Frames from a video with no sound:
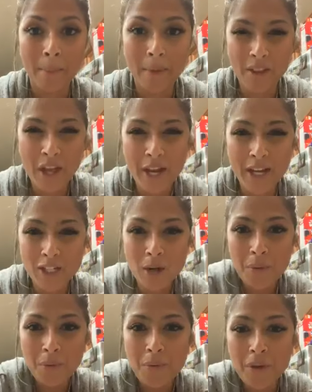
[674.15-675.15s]
But like, I
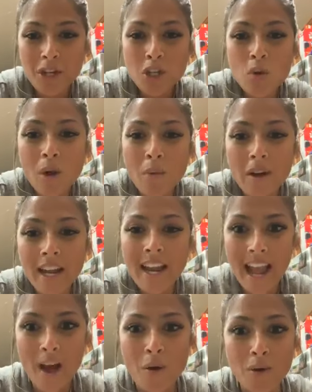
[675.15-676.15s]
don't enjoy
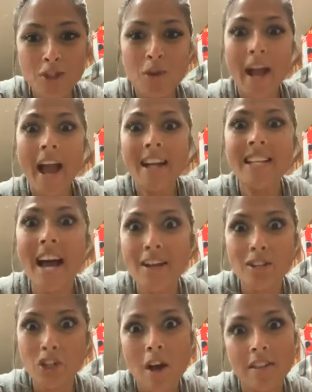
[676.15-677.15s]
working out. So I had to
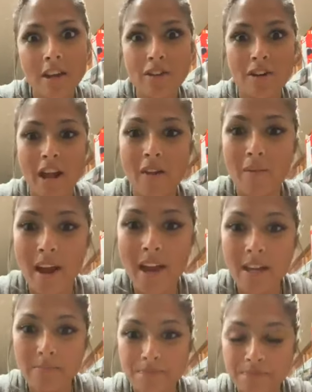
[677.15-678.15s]
ask John the other day,
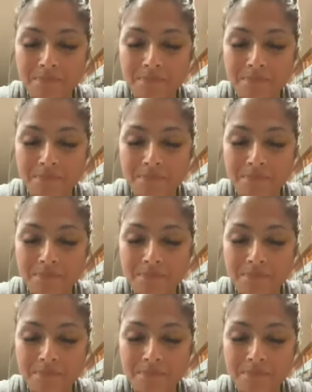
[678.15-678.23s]
right?